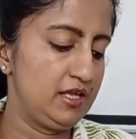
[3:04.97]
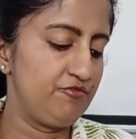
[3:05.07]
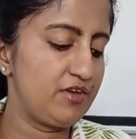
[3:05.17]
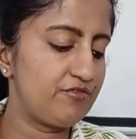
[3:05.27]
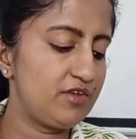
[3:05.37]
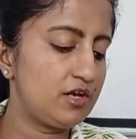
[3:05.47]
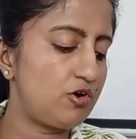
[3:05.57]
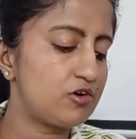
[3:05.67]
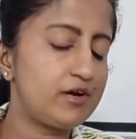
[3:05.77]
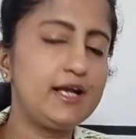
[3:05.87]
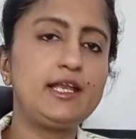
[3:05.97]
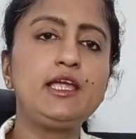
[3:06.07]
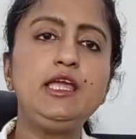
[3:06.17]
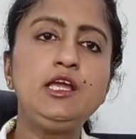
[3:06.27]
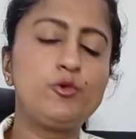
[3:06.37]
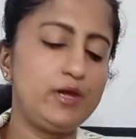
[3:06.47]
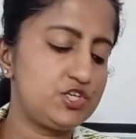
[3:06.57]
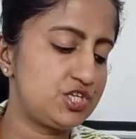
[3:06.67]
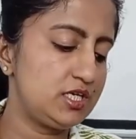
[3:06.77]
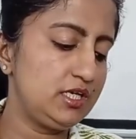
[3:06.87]
When we are not writing
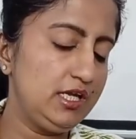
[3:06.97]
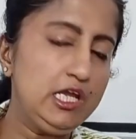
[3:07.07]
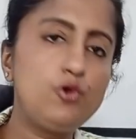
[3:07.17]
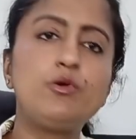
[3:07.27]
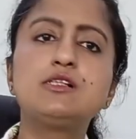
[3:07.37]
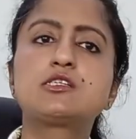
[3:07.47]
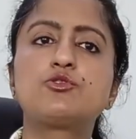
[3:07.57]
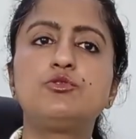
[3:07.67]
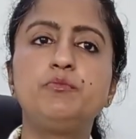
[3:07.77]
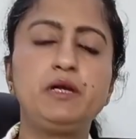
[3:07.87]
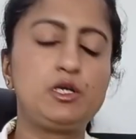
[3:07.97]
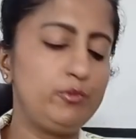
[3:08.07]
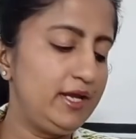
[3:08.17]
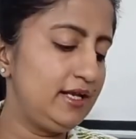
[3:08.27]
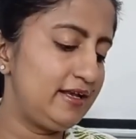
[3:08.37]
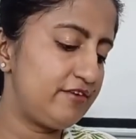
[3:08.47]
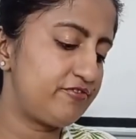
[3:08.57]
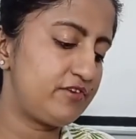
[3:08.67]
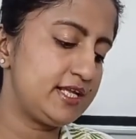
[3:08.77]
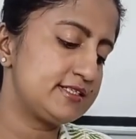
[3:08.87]
equation equals to between
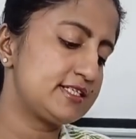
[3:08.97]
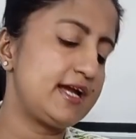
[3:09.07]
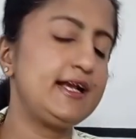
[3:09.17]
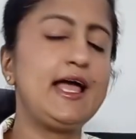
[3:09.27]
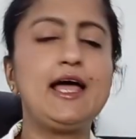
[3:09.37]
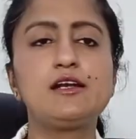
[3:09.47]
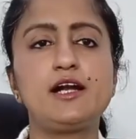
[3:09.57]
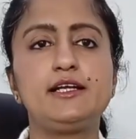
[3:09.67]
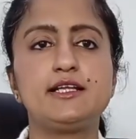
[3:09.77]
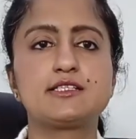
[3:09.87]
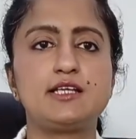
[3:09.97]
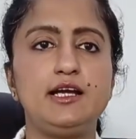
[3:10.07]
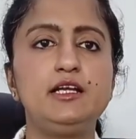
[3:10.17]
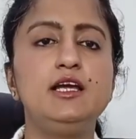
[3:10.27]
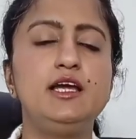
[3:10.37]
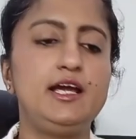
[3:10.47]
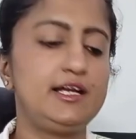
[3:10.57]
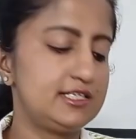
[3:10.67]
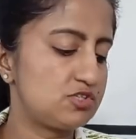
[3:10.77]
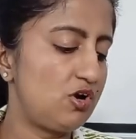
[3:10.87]
left hand side and right hand side,
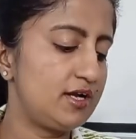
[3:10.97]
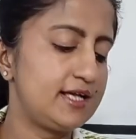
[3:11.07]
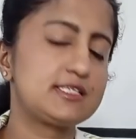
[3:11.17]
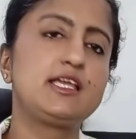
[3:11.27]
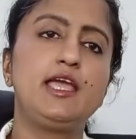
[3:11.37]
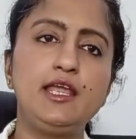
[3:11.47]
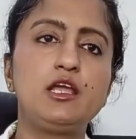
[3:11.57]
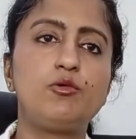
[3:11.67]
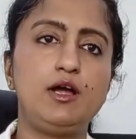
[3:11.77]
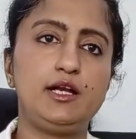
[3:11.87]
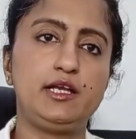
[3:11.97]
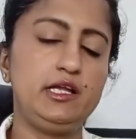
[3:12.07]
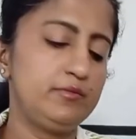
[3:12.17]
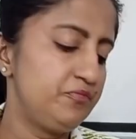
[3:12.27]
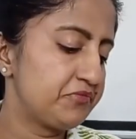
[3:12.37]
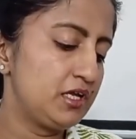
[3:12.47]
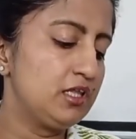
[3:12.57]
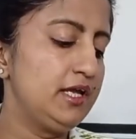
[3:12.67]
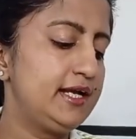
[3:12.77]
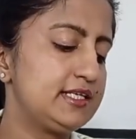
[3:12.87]
it is called as inequality.
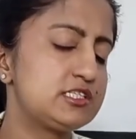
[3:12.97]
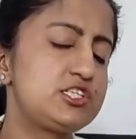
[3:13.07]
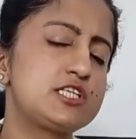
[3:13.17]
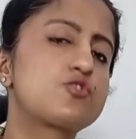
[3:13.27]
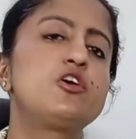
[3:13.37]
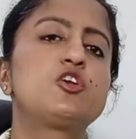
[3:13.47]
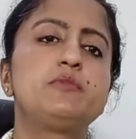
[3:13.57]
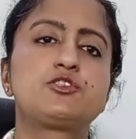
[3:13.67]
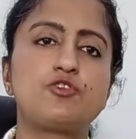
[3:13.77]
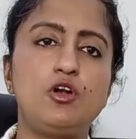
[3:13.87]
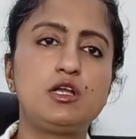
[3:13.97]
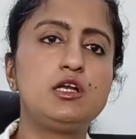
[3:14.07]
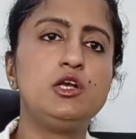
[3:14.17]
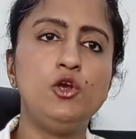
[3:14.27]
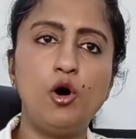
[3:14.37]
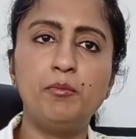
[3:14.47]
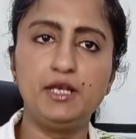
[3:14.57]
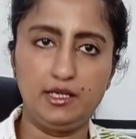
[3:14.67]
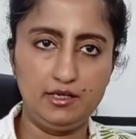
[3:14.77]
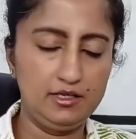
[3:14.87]
It is just going to be solved
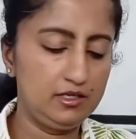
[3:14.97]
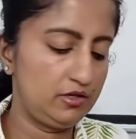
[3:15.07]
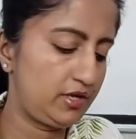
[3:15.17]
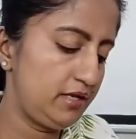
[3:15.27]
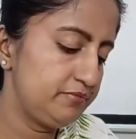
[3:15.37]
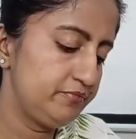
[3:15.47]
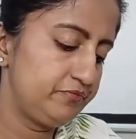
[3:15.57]
normally. Okay.